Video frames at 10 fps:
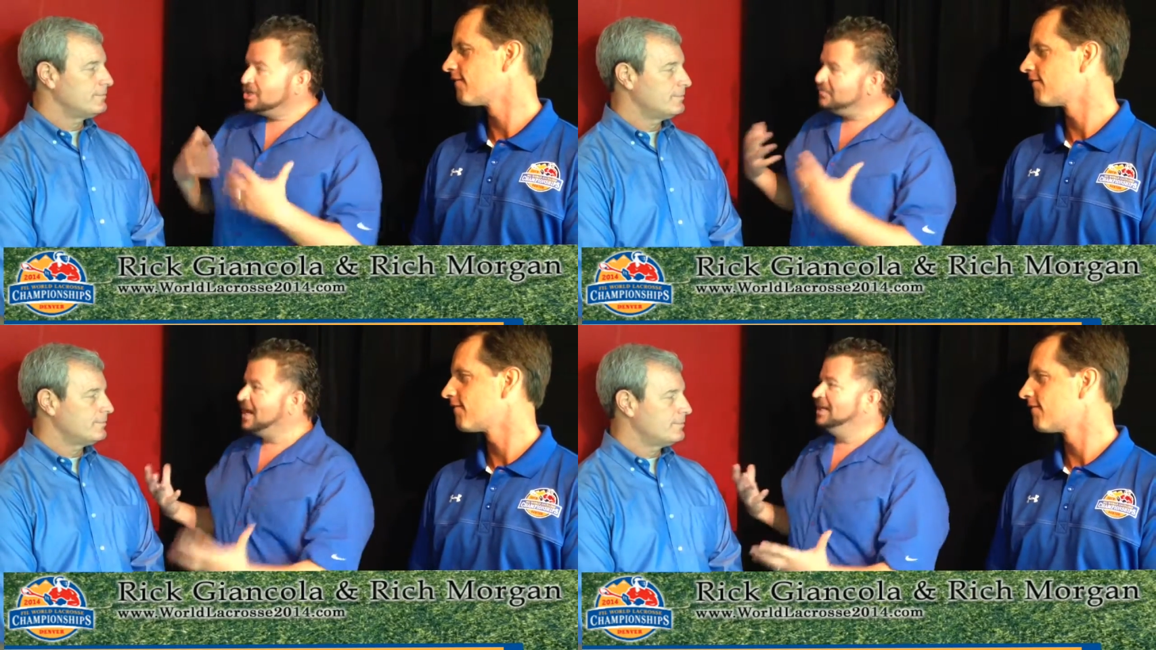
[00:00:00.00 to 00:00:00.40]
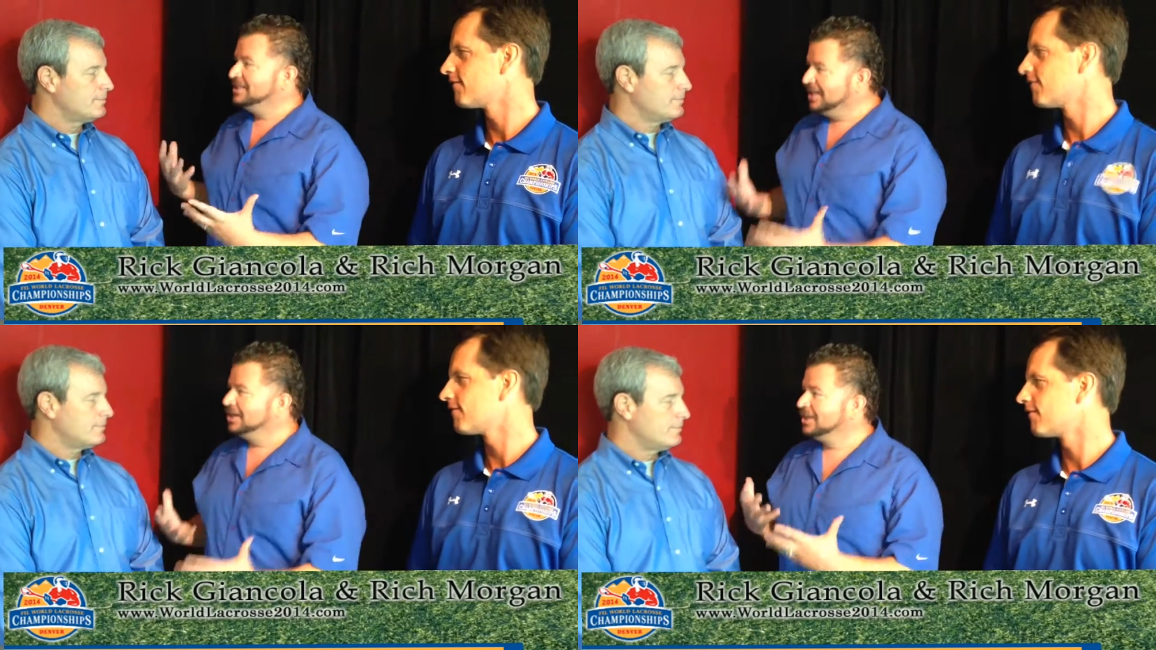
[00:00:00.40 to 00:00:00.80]
Speaker 1: You've got
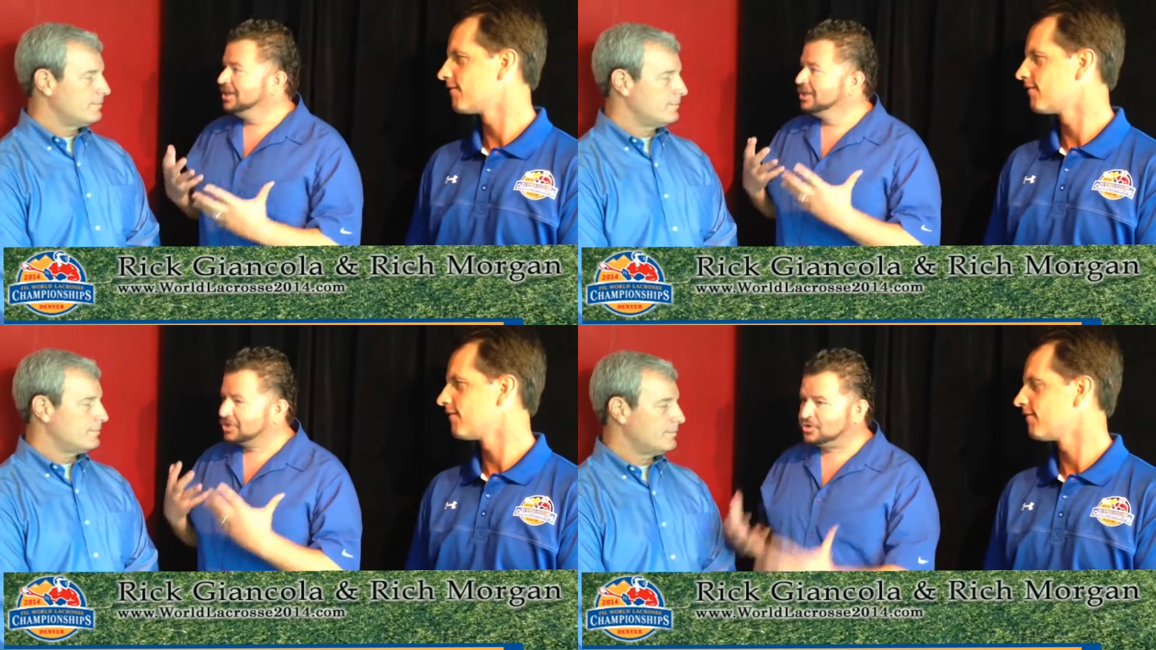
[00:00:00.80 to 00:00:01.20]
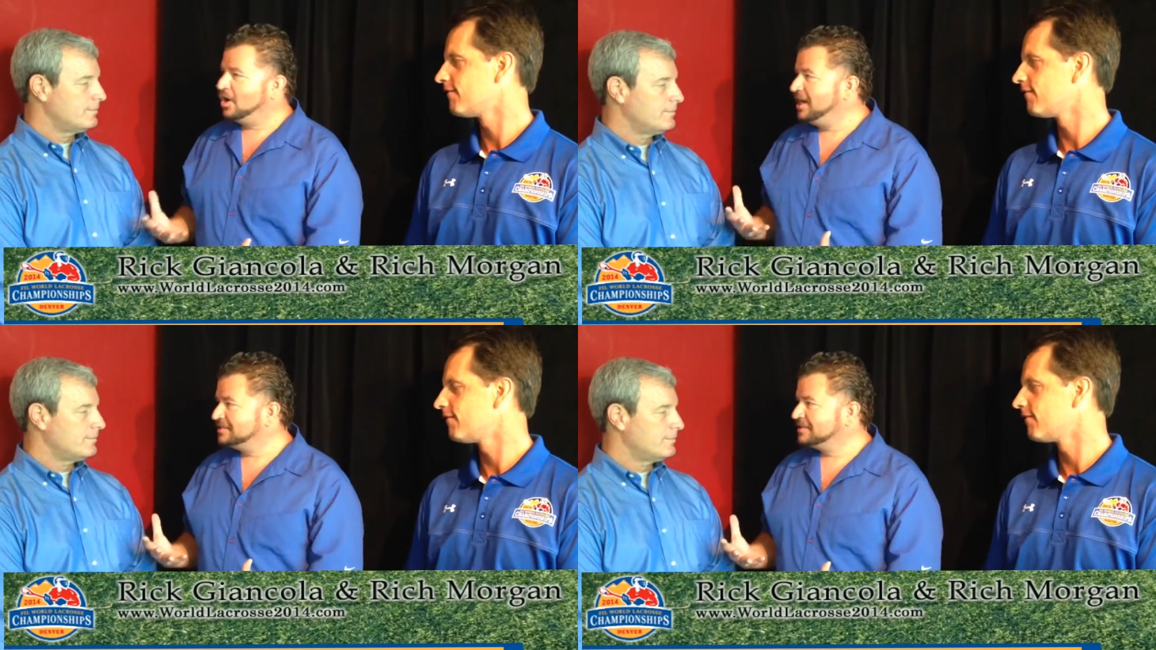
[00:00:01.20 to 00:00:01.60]
young
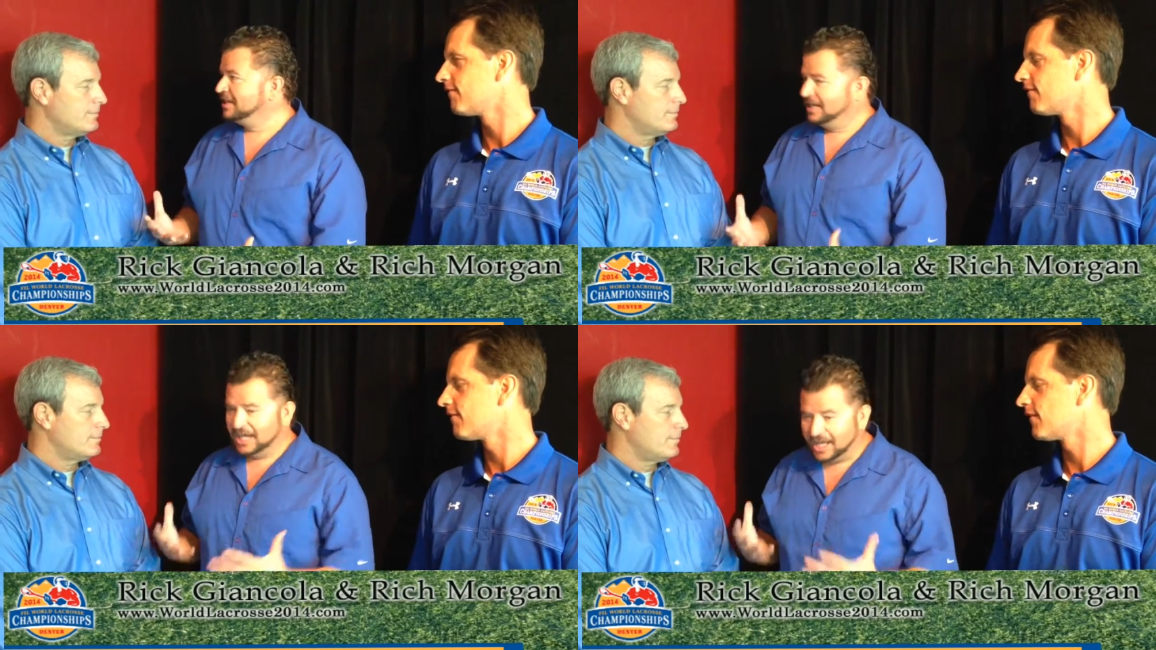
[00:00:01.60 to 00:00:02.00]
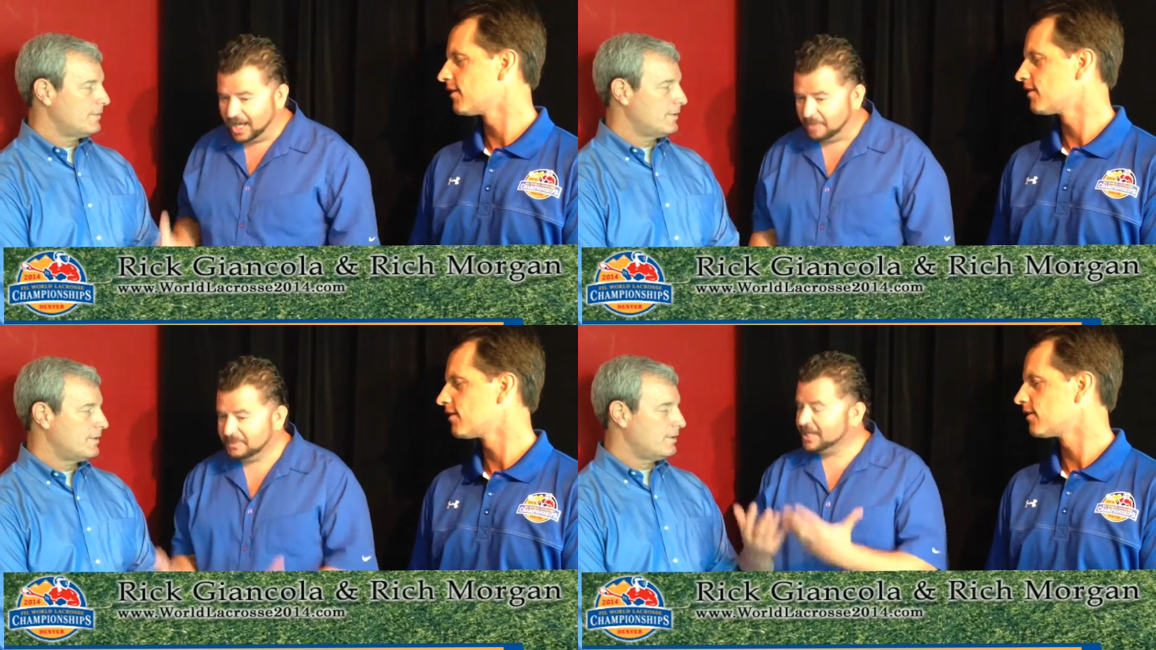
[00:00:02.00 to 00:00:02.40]
lacrosse uh,
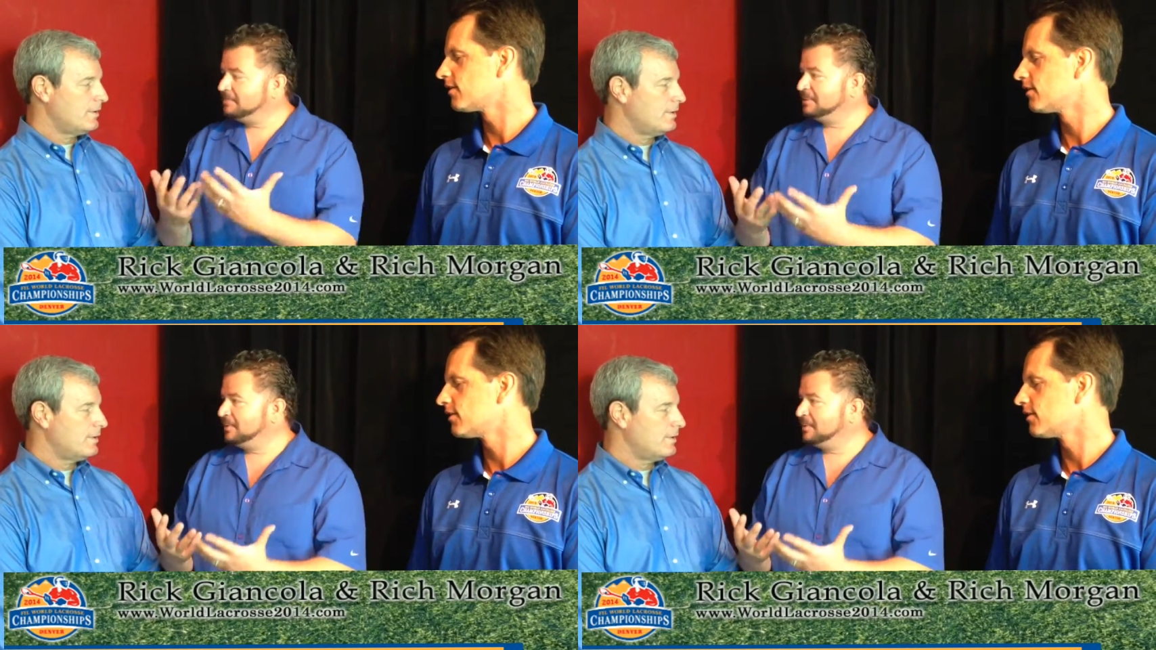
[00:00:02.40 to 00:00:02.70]
up and coming